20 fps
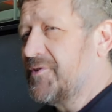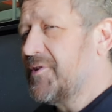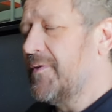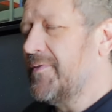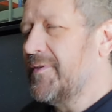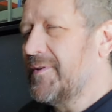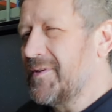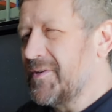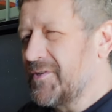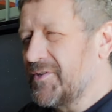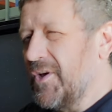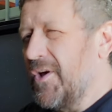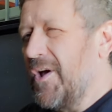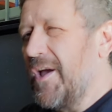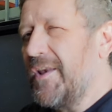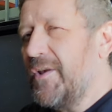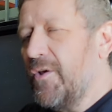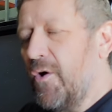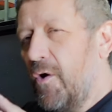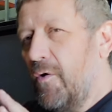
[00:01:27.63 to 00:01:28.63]
So the
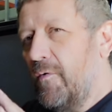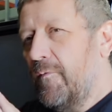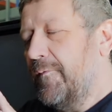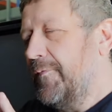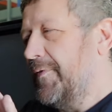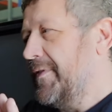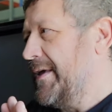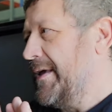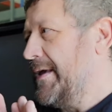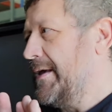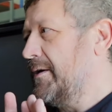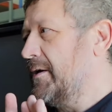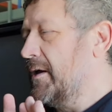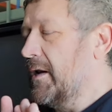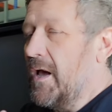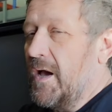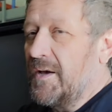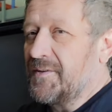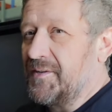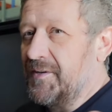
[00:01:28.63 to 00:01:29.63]
design of the
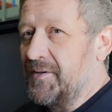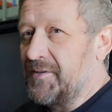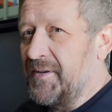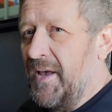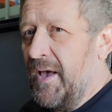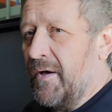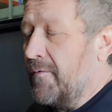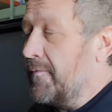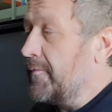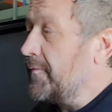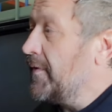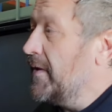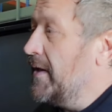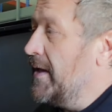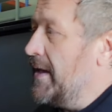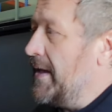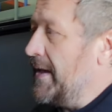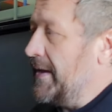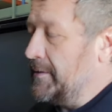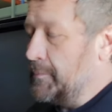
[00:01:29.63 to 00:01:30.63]
glass itself
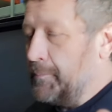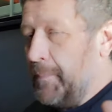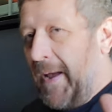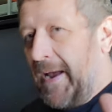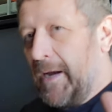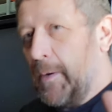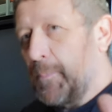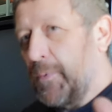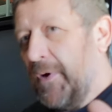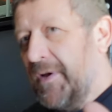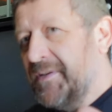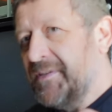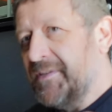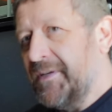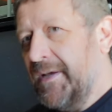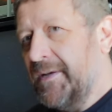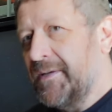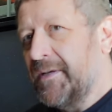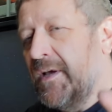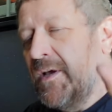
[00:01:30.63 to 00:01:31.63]
is back
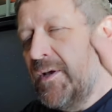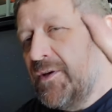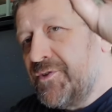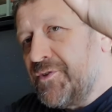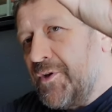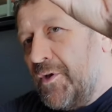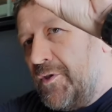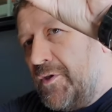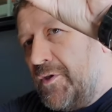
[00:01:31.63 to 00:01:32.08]
printed so